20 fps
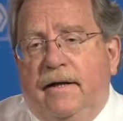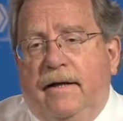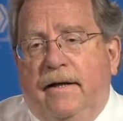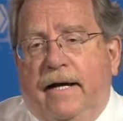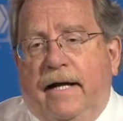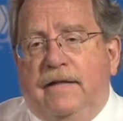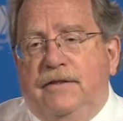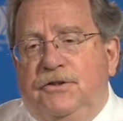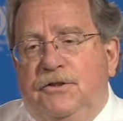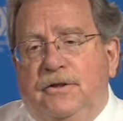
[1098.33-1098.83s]

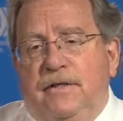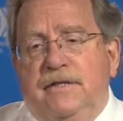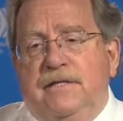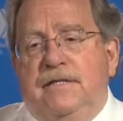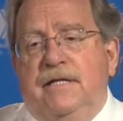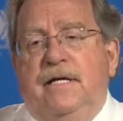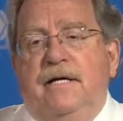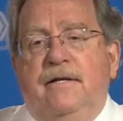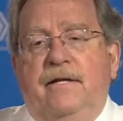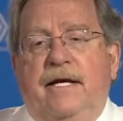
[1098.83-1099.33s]
As you can
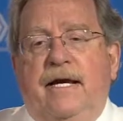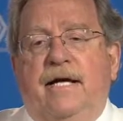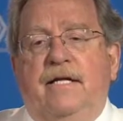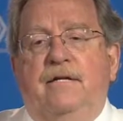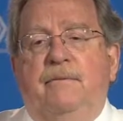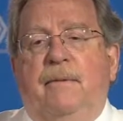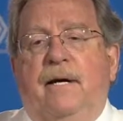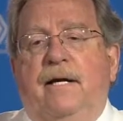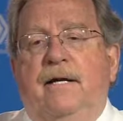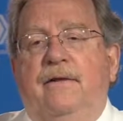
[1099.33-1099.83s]
see, the
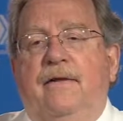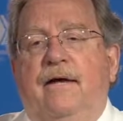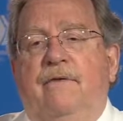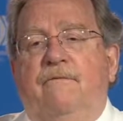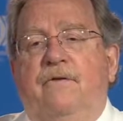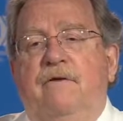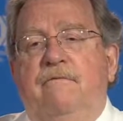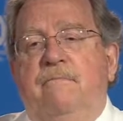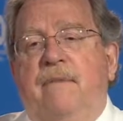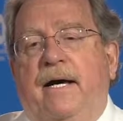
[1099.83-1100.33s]
antibody that
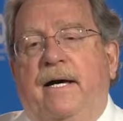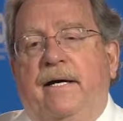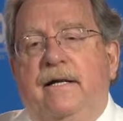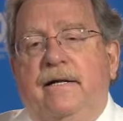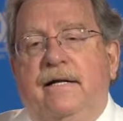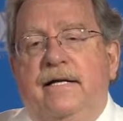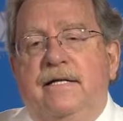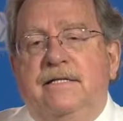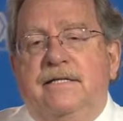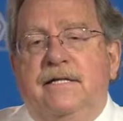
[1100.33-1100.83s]
we've made
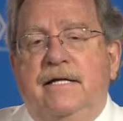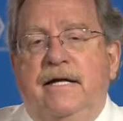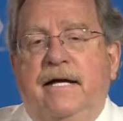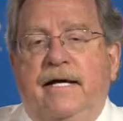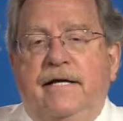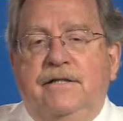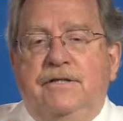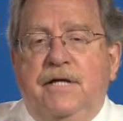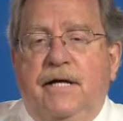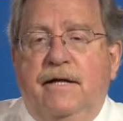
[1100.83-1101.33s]
against the
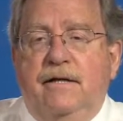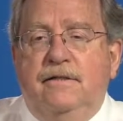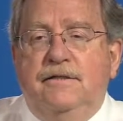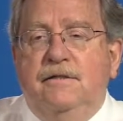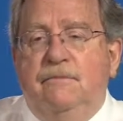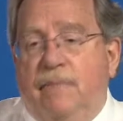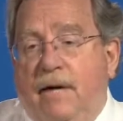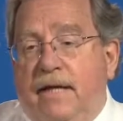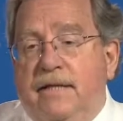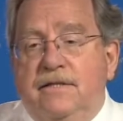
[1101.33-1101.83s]
H
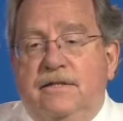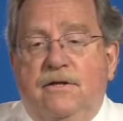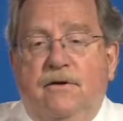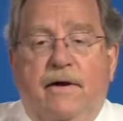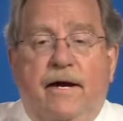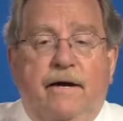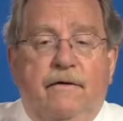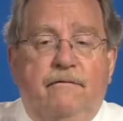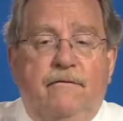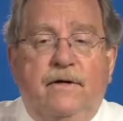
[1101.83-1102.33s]
antigen binds to
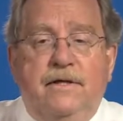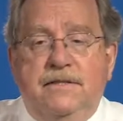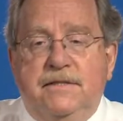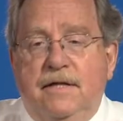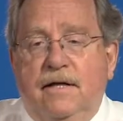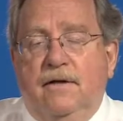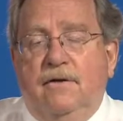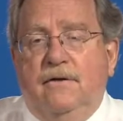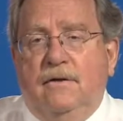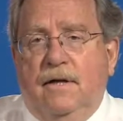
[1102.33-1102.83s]
every
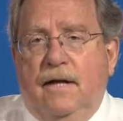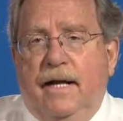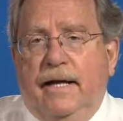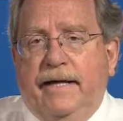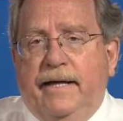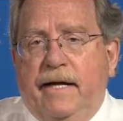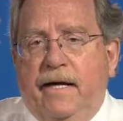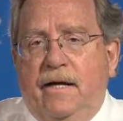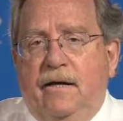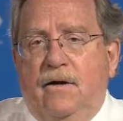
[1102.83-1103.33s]
single
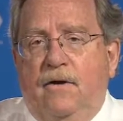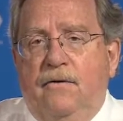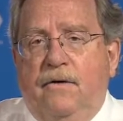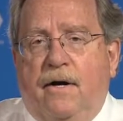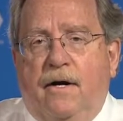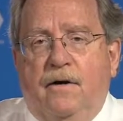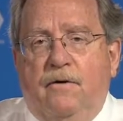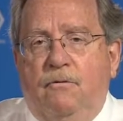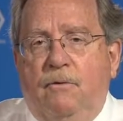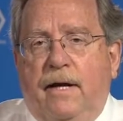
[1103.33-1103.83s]
glycan on
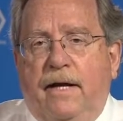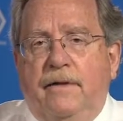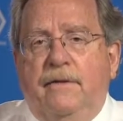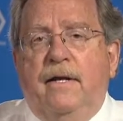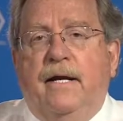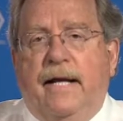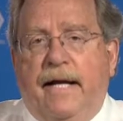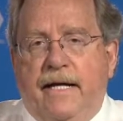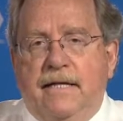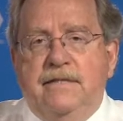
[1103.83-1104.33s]
our array
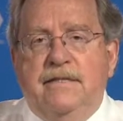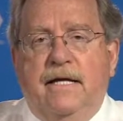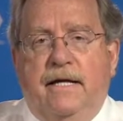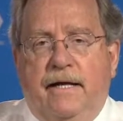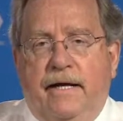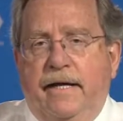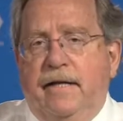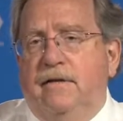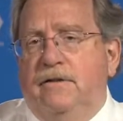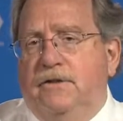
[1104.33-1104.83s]
that has that
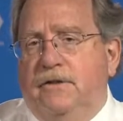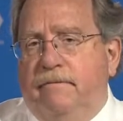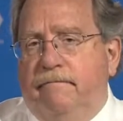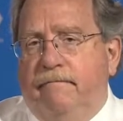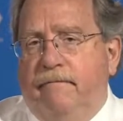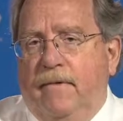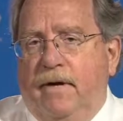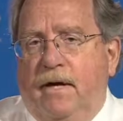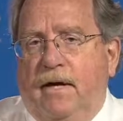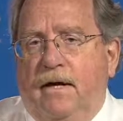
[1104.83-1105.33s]
antigen.
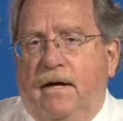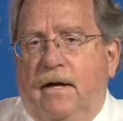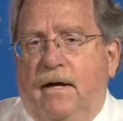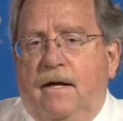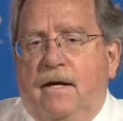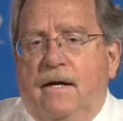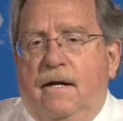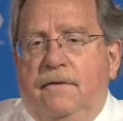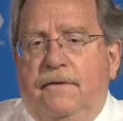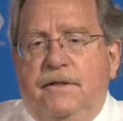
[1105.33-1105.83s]

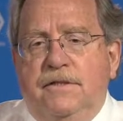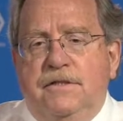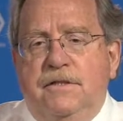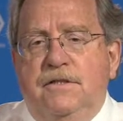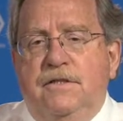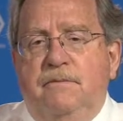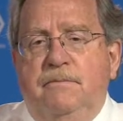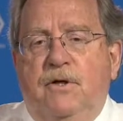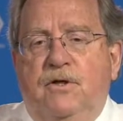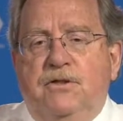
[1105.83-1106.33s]
This
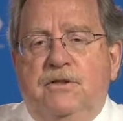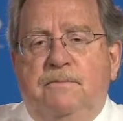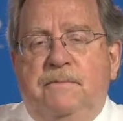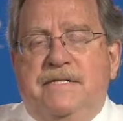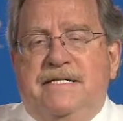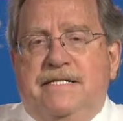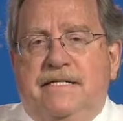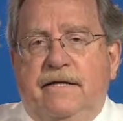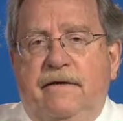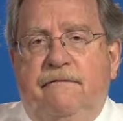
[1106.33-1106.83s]
is the most
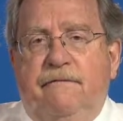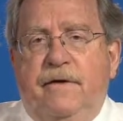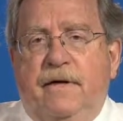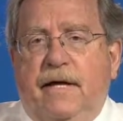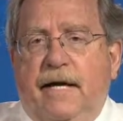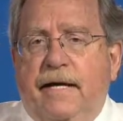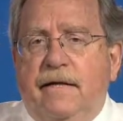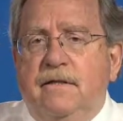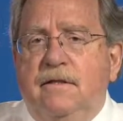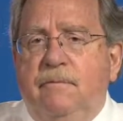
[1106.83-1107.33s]

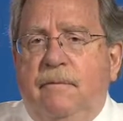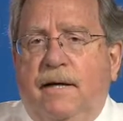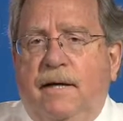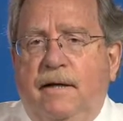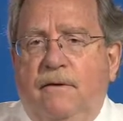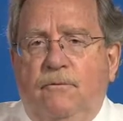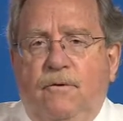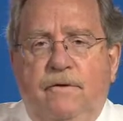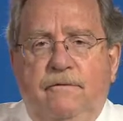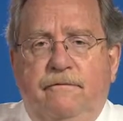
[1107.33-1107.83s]
specific
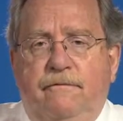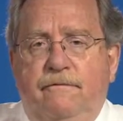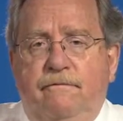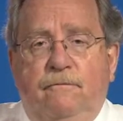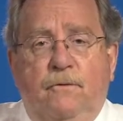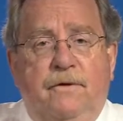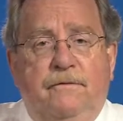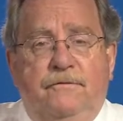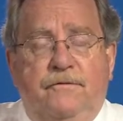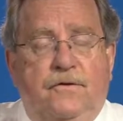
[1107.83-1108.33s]
antibody
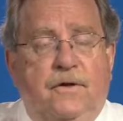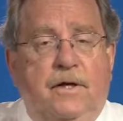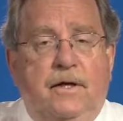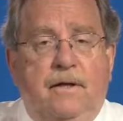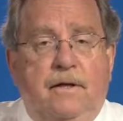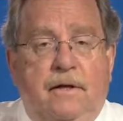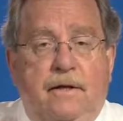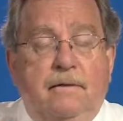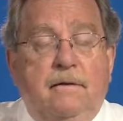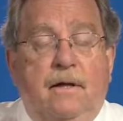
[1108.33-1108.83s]
we've
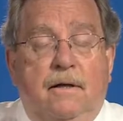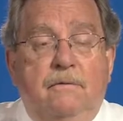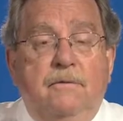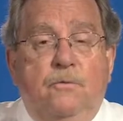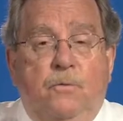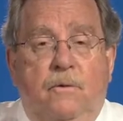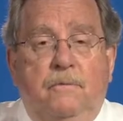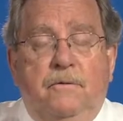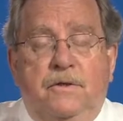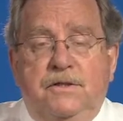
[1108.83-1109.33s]
seen
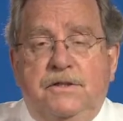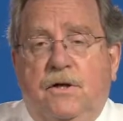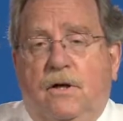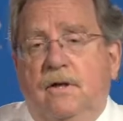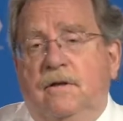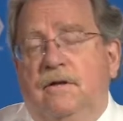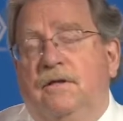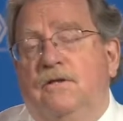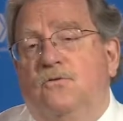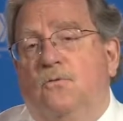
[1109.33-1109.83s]
when we
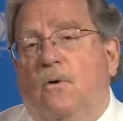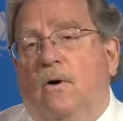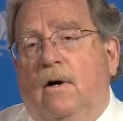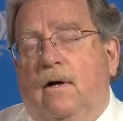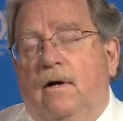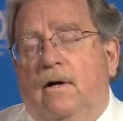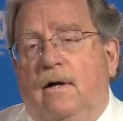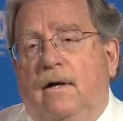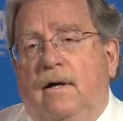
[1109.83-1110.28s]
started this work.